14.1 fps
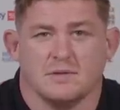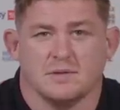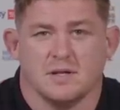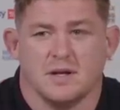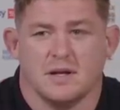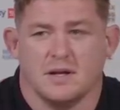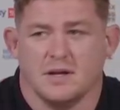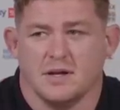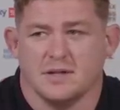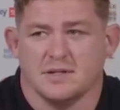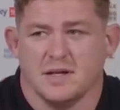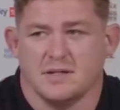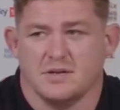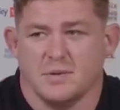There was a lot of
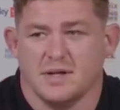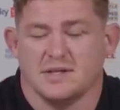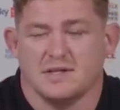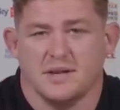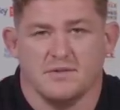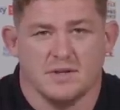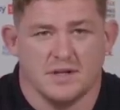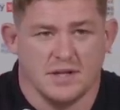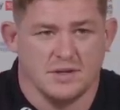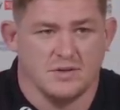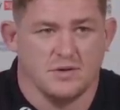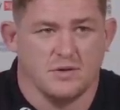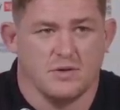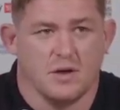Lions at
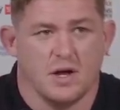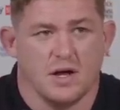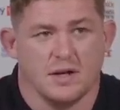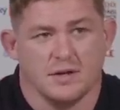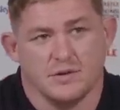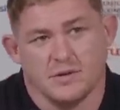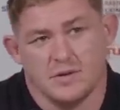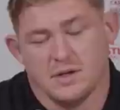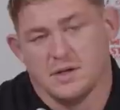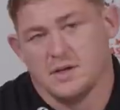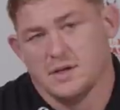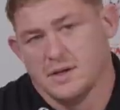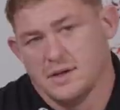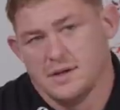2017 tour on, and
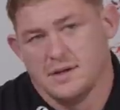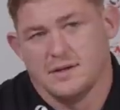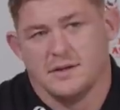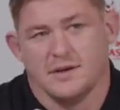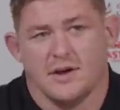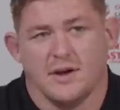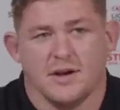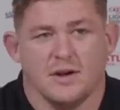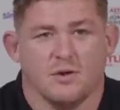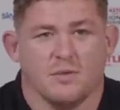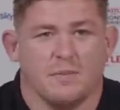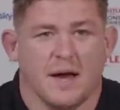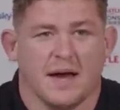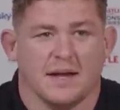you kind of
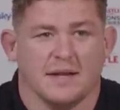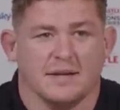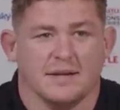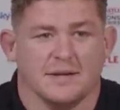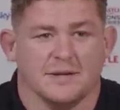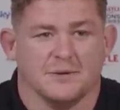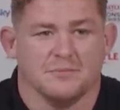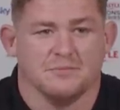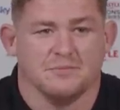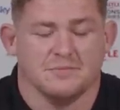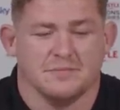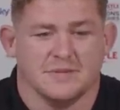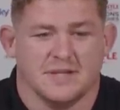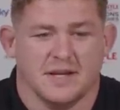look back and you
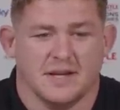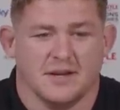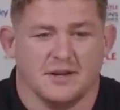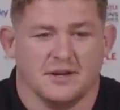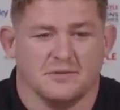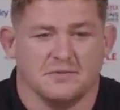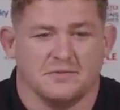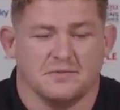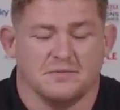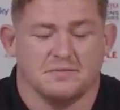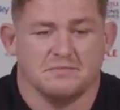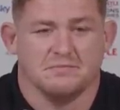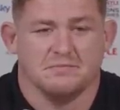think of